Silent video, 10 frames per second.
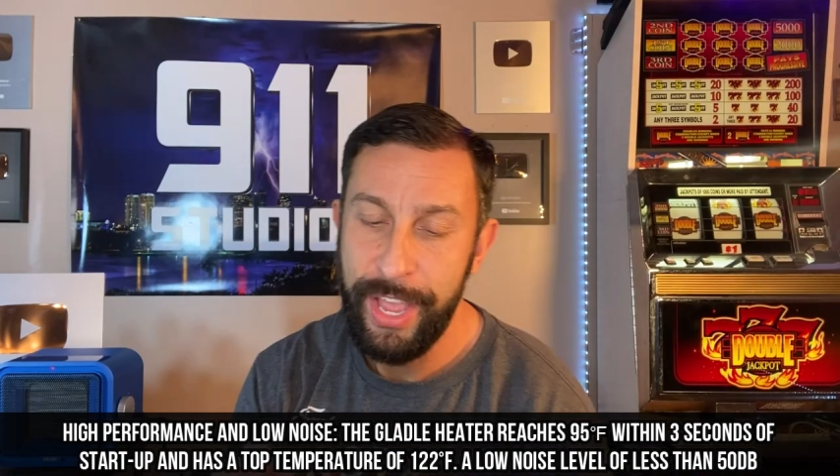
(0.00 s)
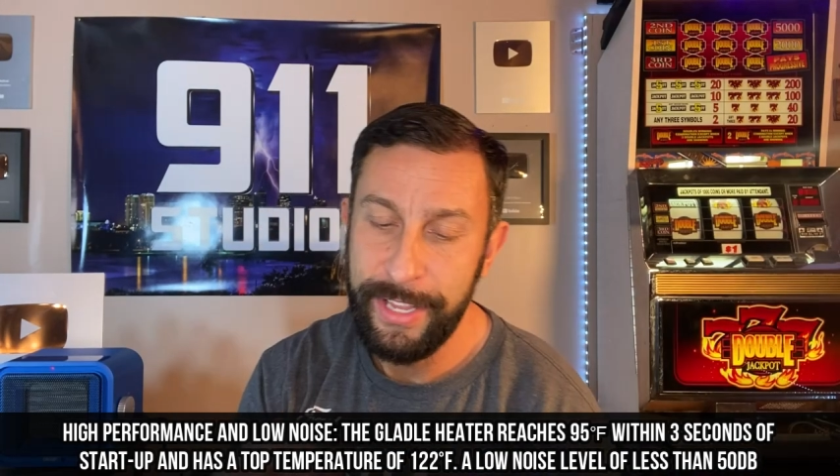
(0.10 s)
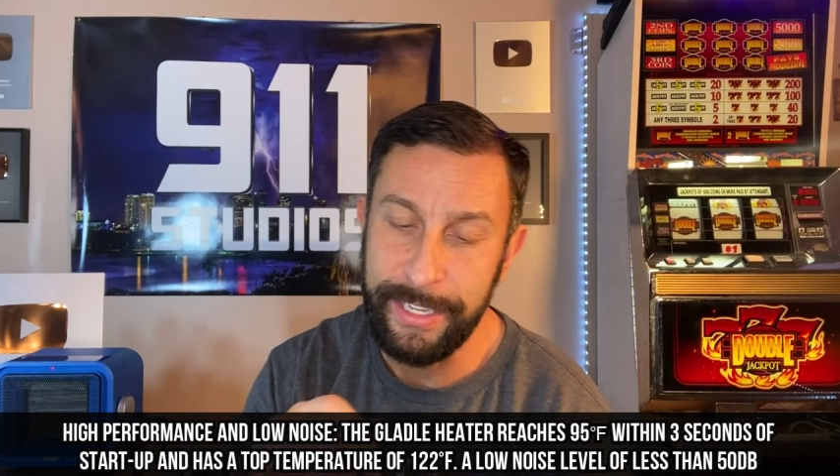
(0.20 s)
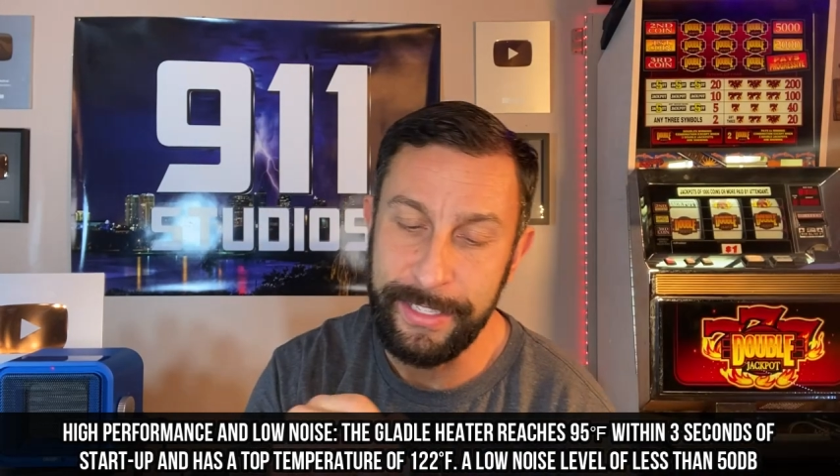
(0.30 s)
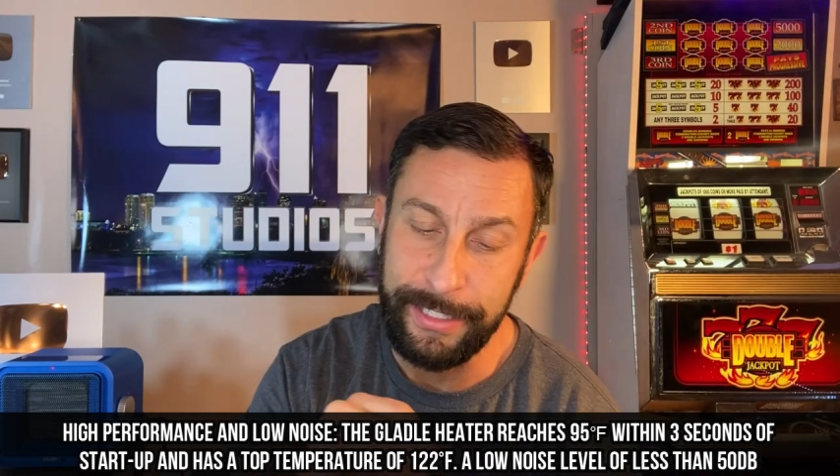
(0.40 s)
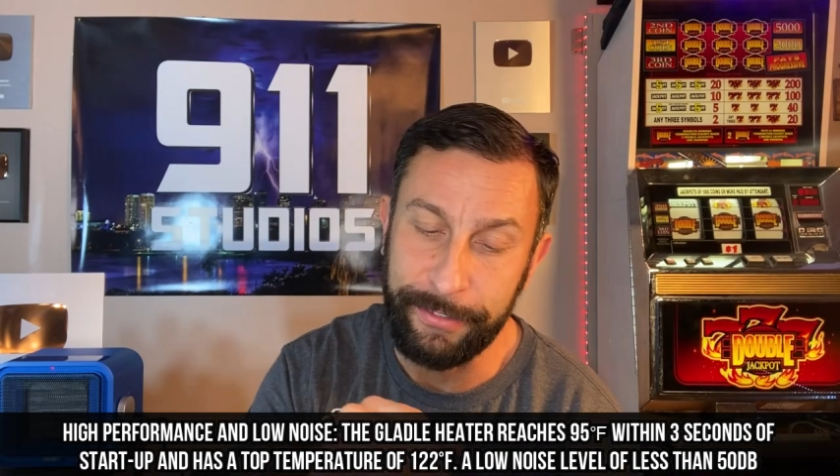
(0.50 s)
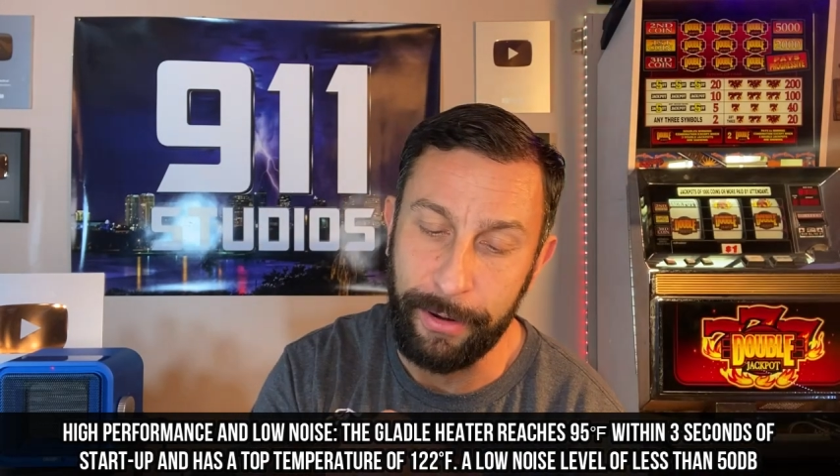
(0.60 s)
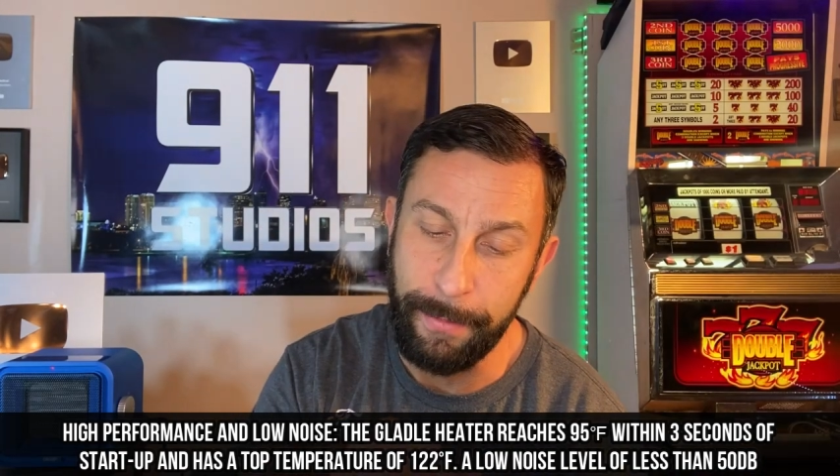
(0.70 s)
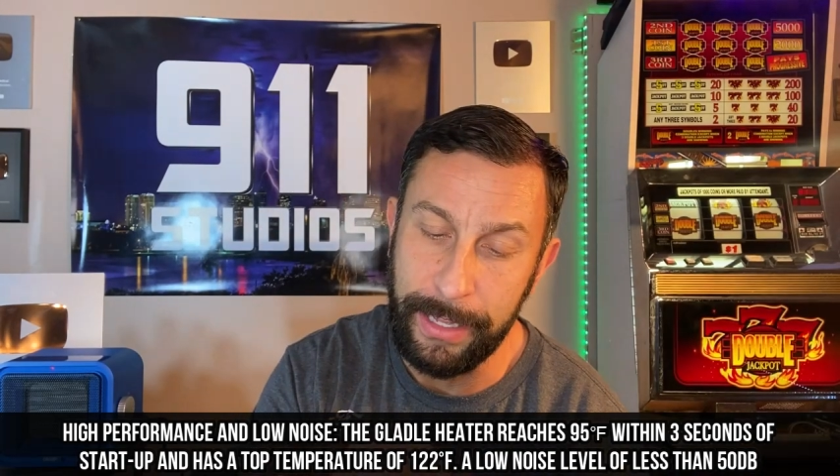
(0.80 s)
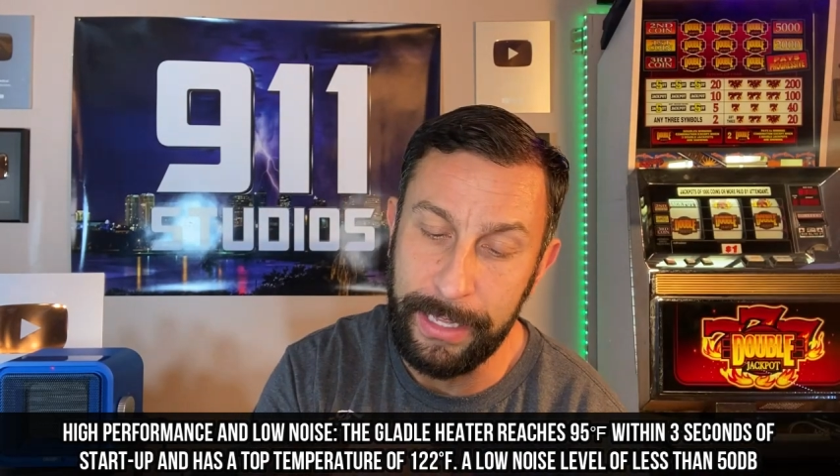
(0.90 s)
Says it's
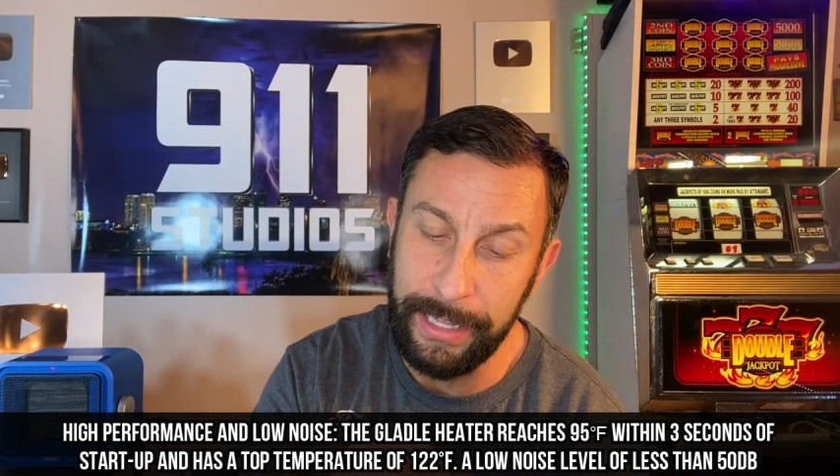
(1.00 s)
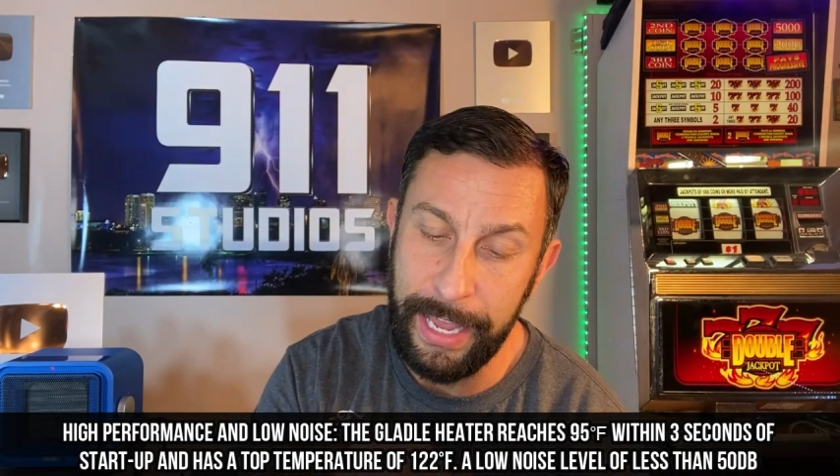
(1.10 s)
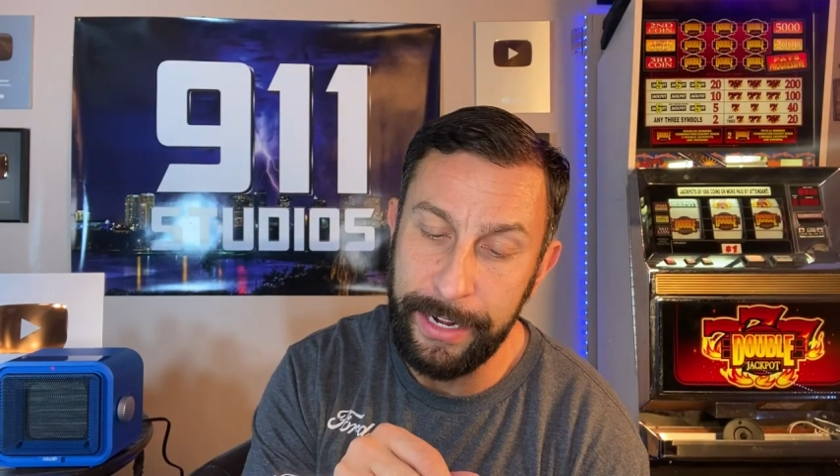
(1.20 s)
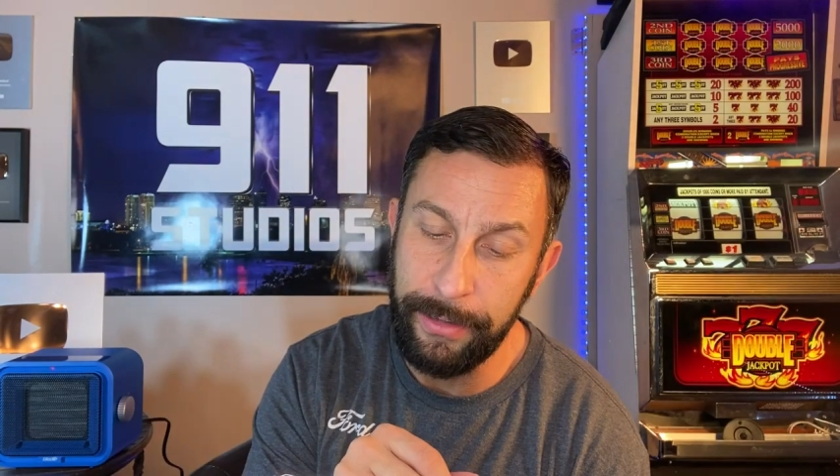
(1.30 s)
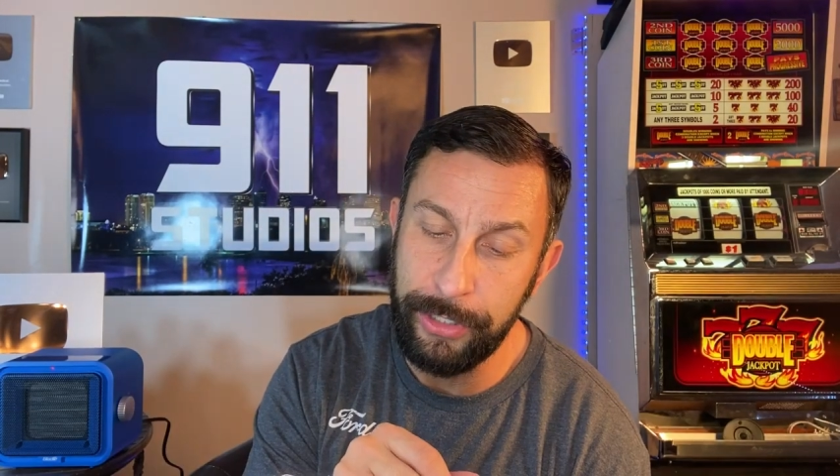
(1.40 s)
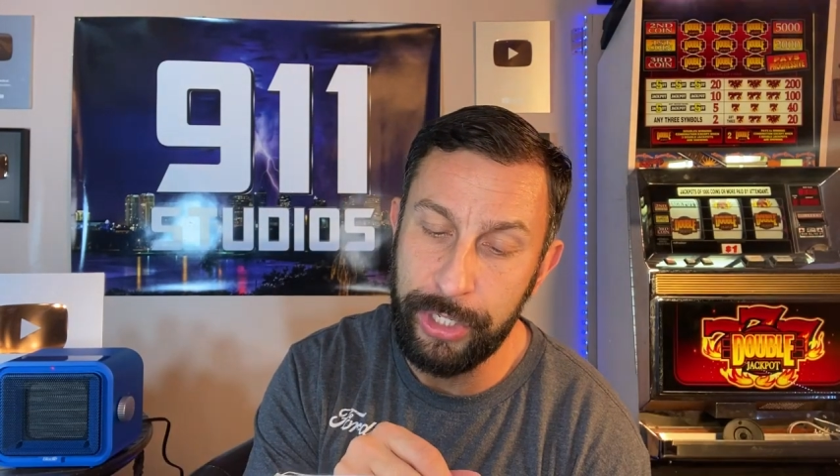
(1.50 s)
from Gladle,